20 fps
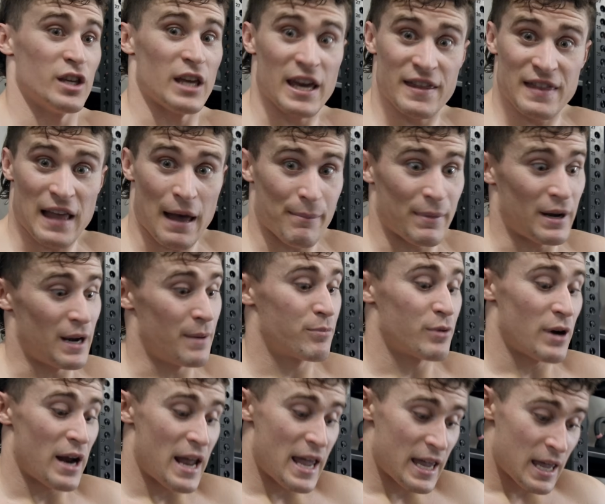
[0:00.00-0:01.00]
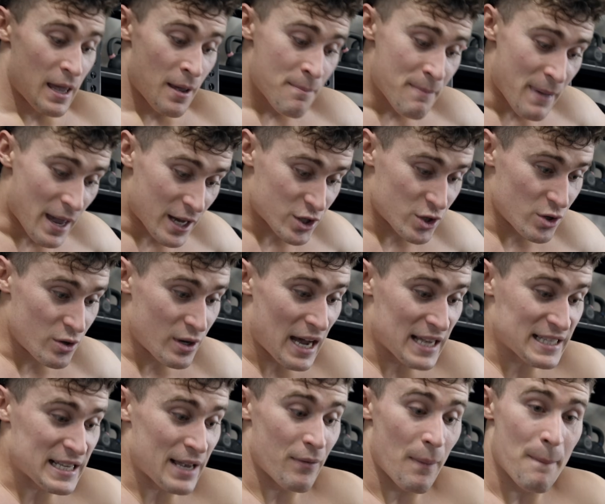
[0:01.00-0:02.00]
In that minute break, make sure you
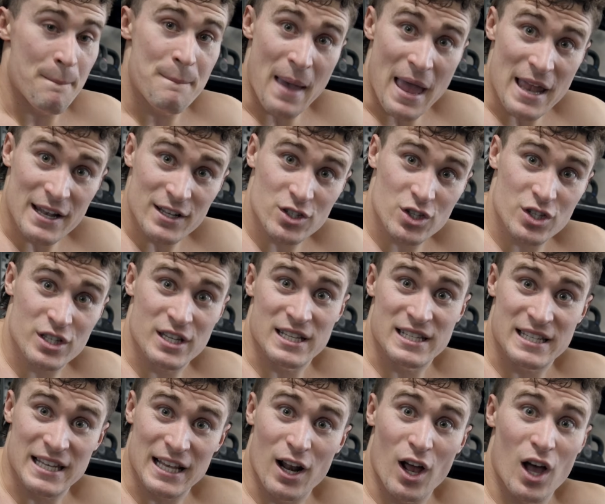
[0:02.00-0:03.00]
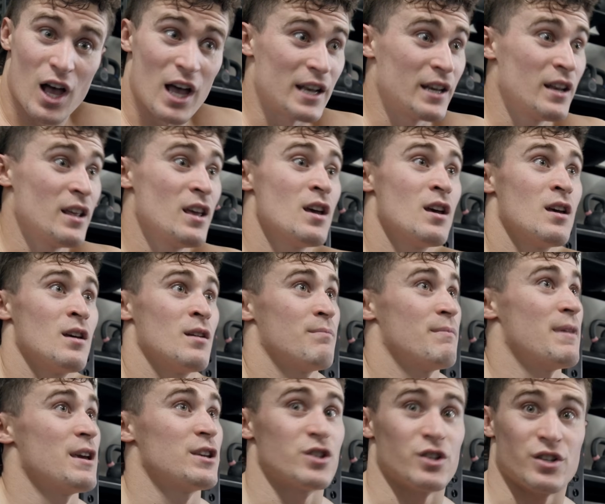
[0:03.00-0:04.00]
guys have a bench to sit on.
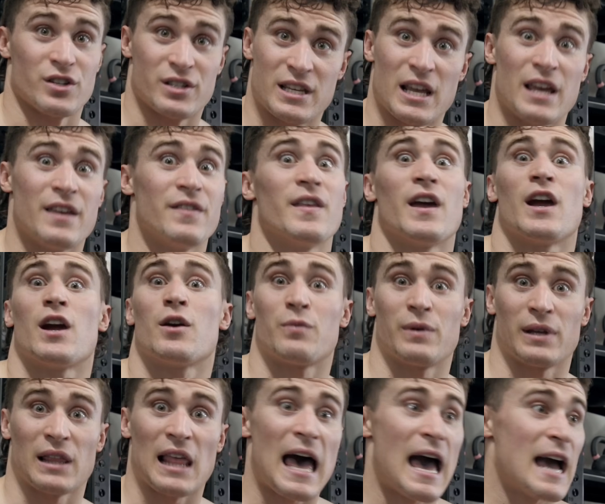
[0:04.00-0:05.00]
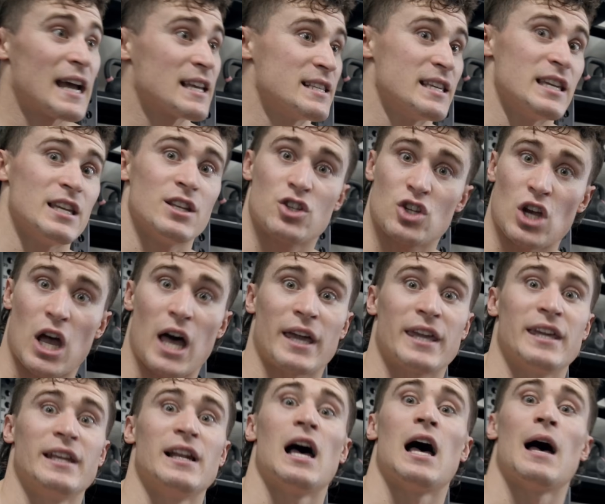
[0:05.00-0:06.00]
Make sure you're sitting there, relaxing,
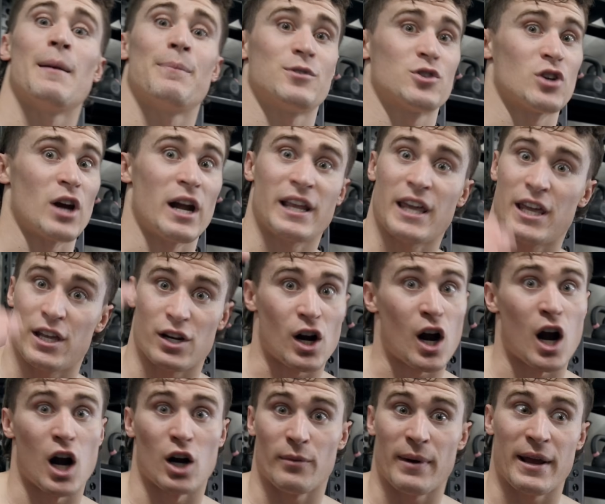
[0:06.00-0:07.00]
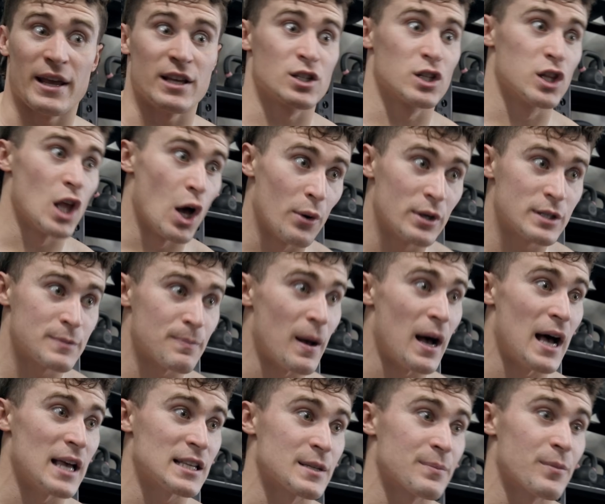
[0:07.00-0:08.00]
chalking up, trying to get your heart rate as low as
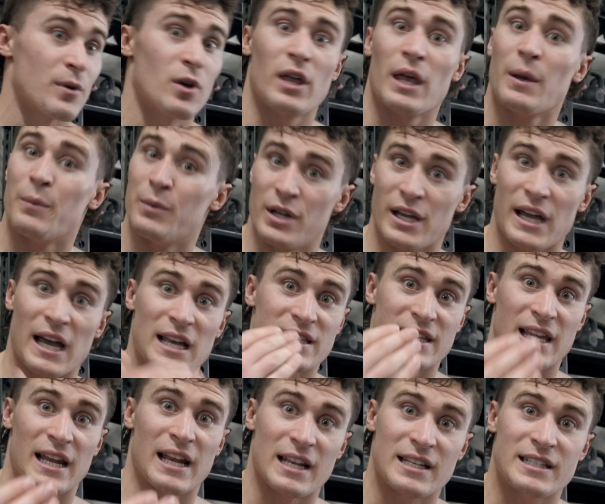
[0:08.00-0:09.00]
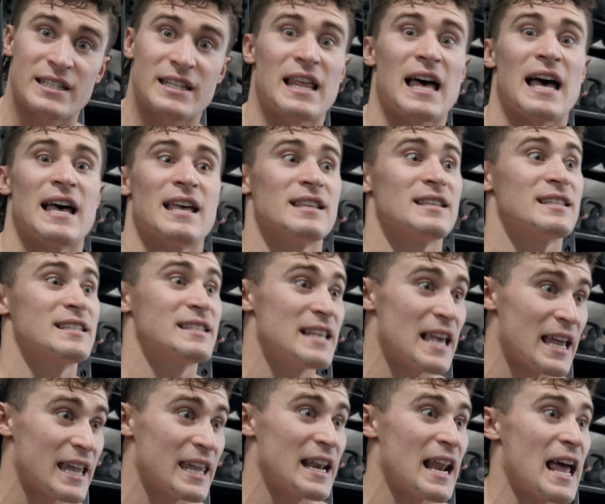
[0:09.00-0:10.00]
possible. And when you guys get into that
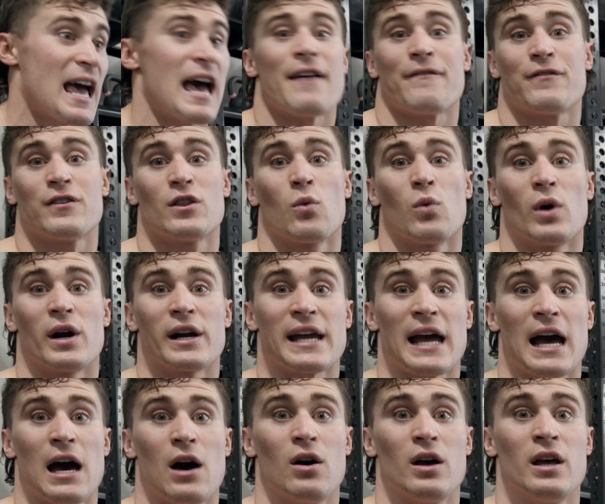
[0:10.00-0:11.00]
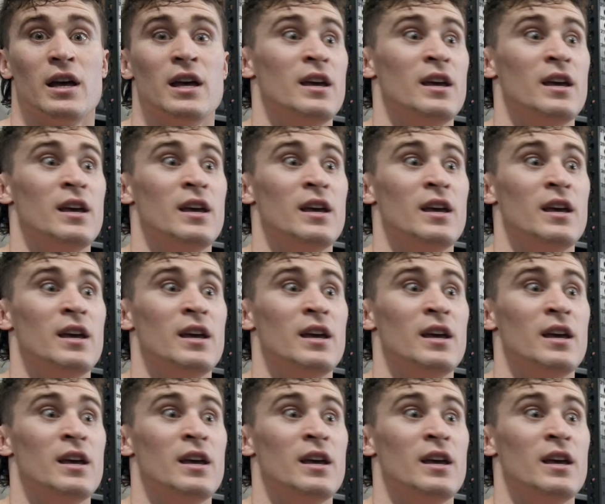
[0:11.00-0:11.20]
second half of the workout,